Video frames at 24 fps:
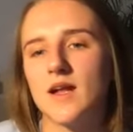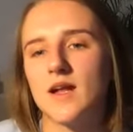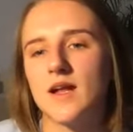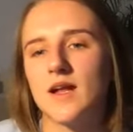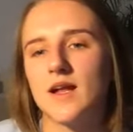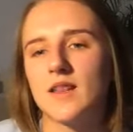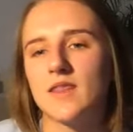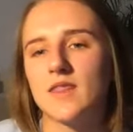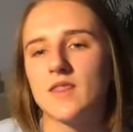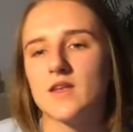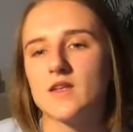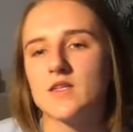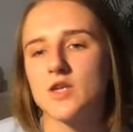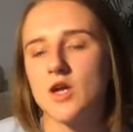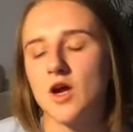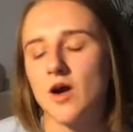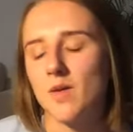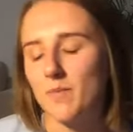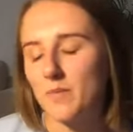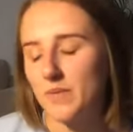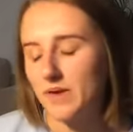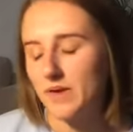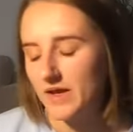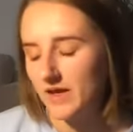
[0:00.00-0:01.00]
And the
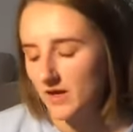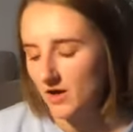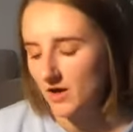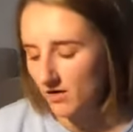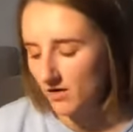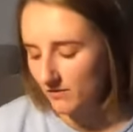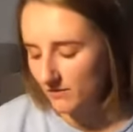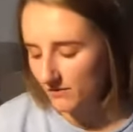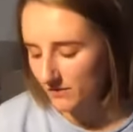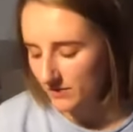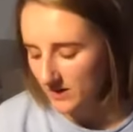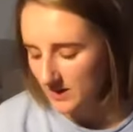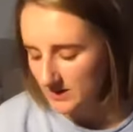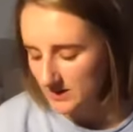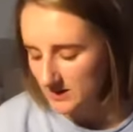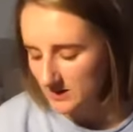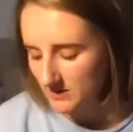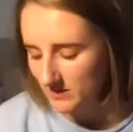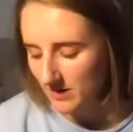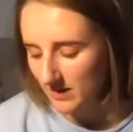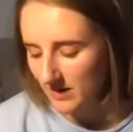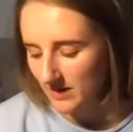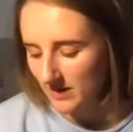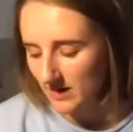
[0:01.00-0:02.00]
topic of
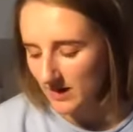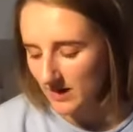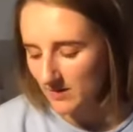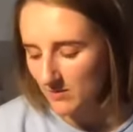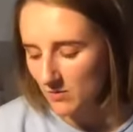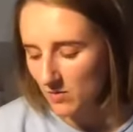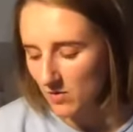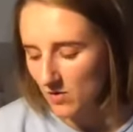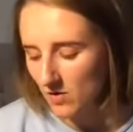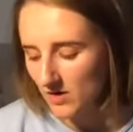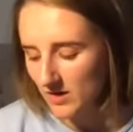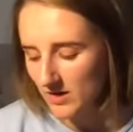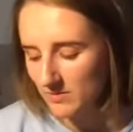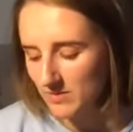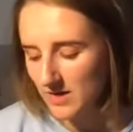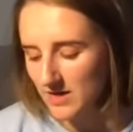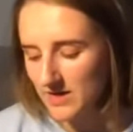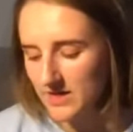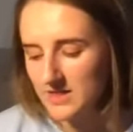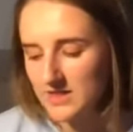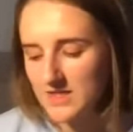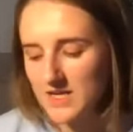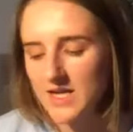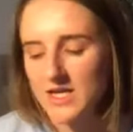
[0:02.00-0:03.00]
this Monday morning
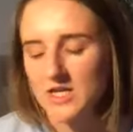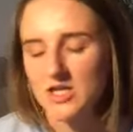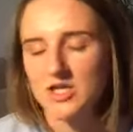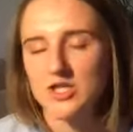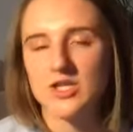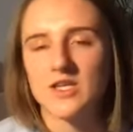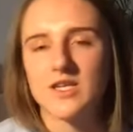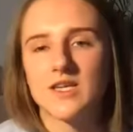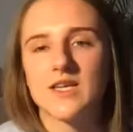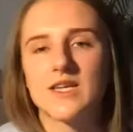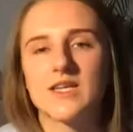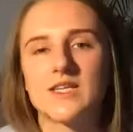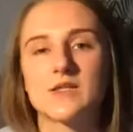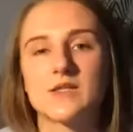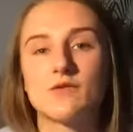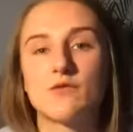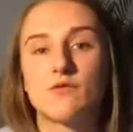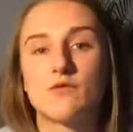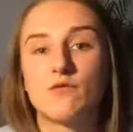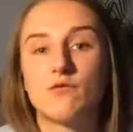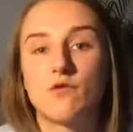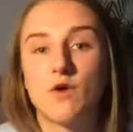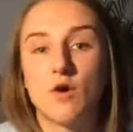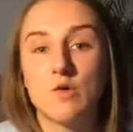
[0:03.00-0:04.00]
meditation is
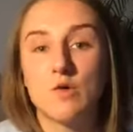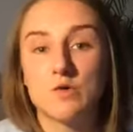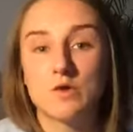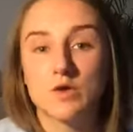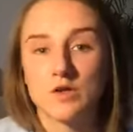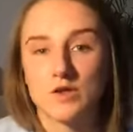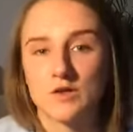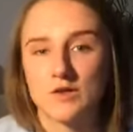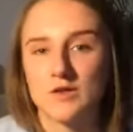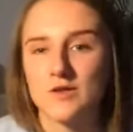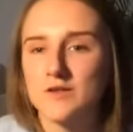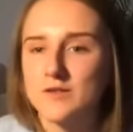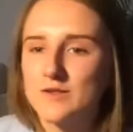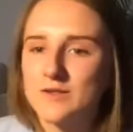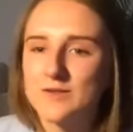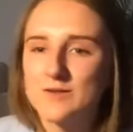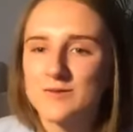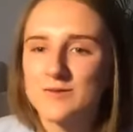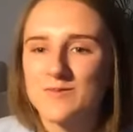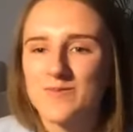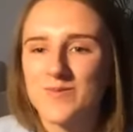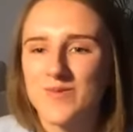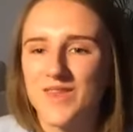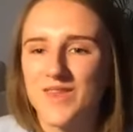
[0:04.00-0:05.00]
focus.
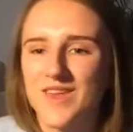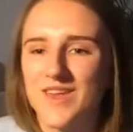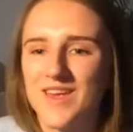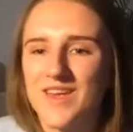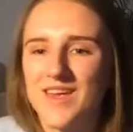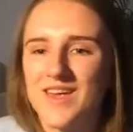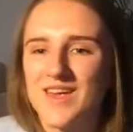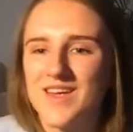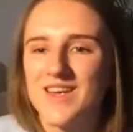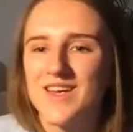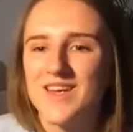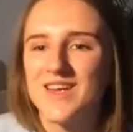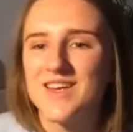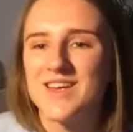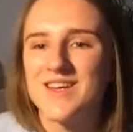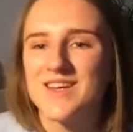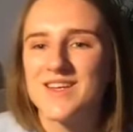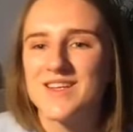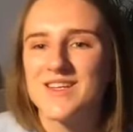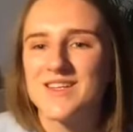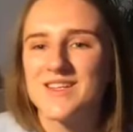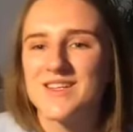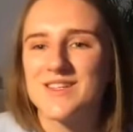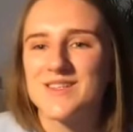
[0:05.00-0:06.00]

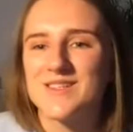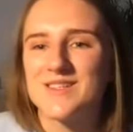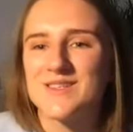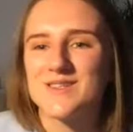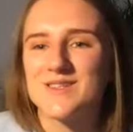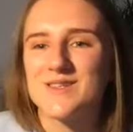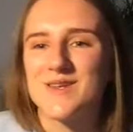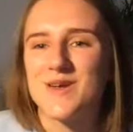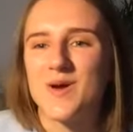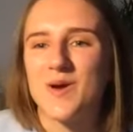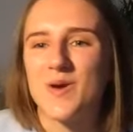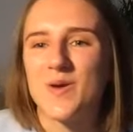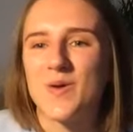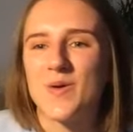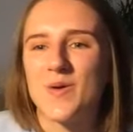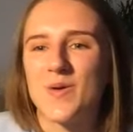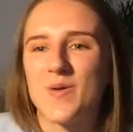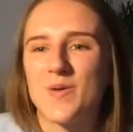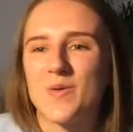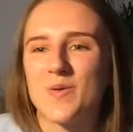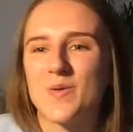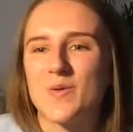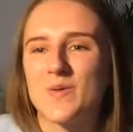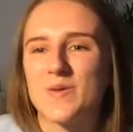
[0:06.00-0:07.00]

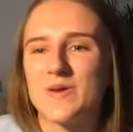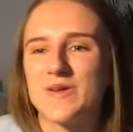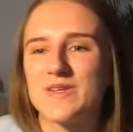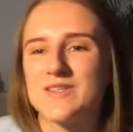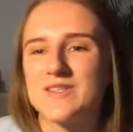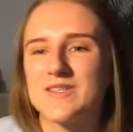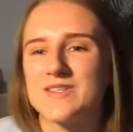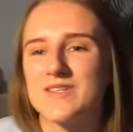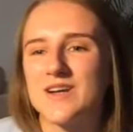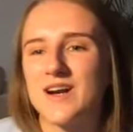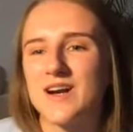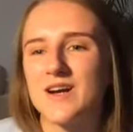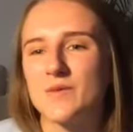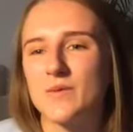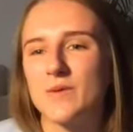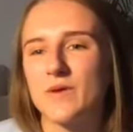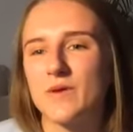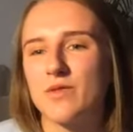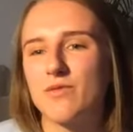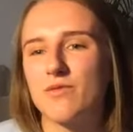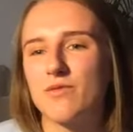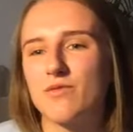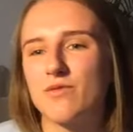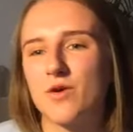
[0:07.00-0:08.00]
So we start
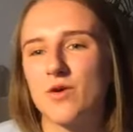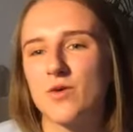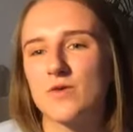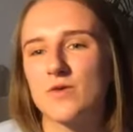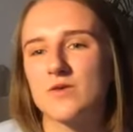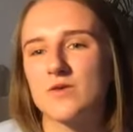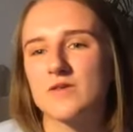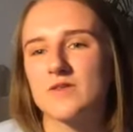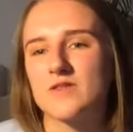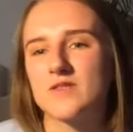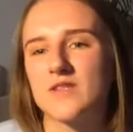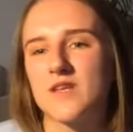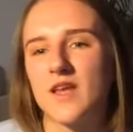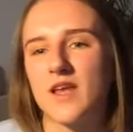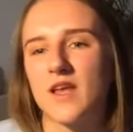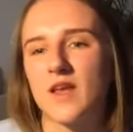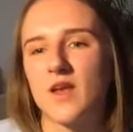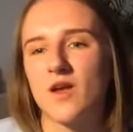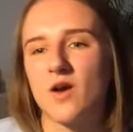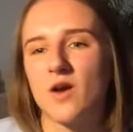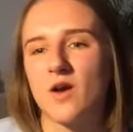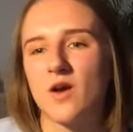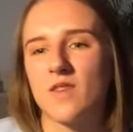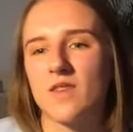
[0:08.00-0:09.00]
with
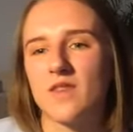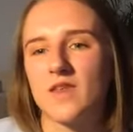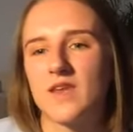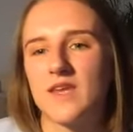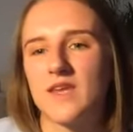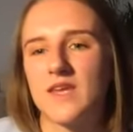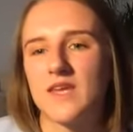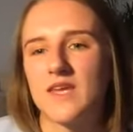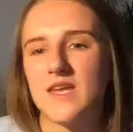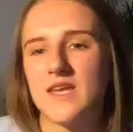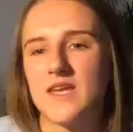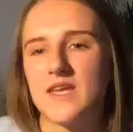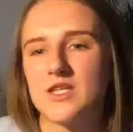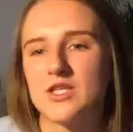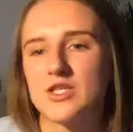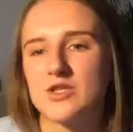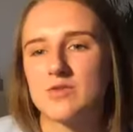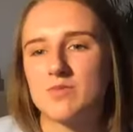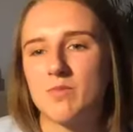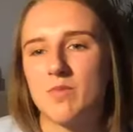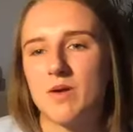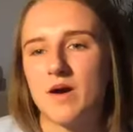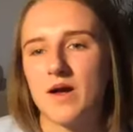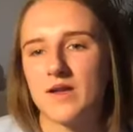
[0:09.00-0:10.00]
focusing on
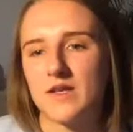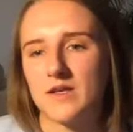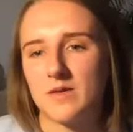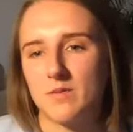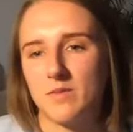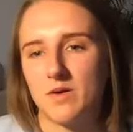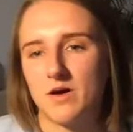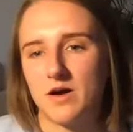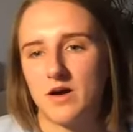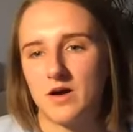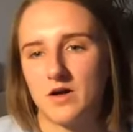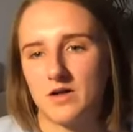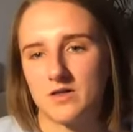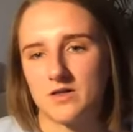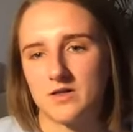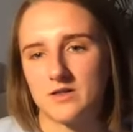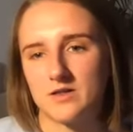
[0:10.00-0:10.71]
each body part.